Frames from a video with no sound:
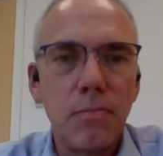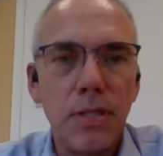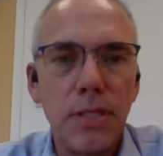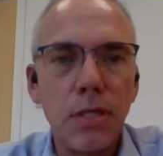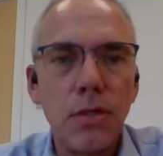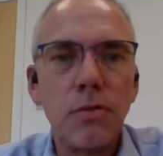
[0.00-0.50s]

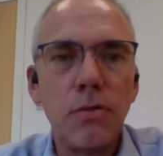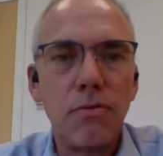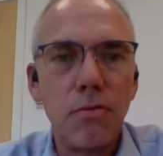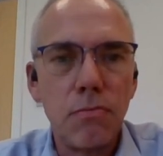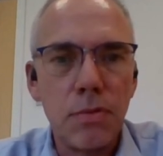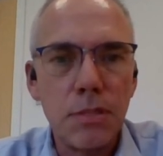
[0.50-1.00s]
pretty
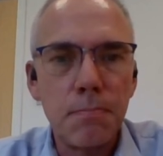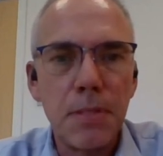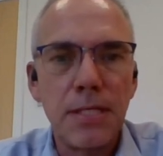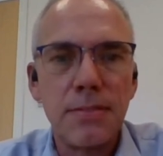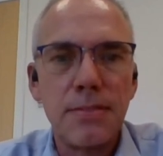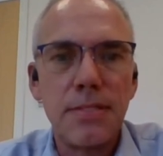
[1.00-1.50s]
good
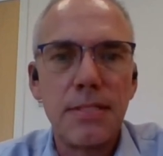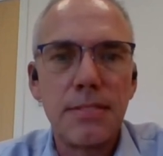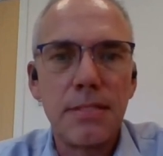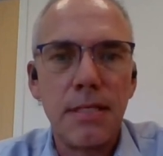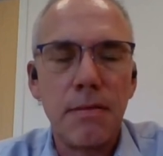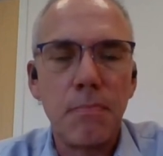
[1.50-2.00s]

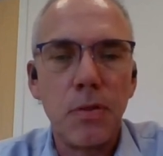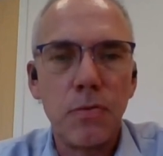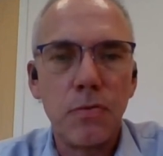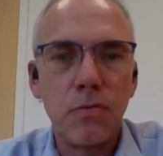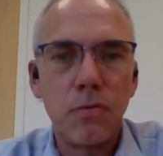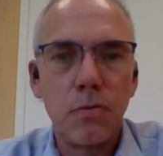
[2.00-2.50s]
responses in
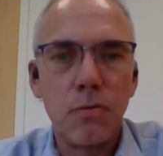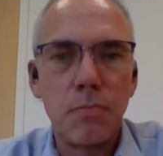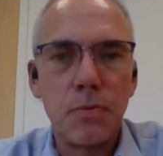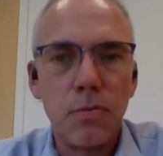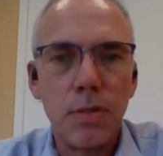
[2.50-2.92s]
both groups,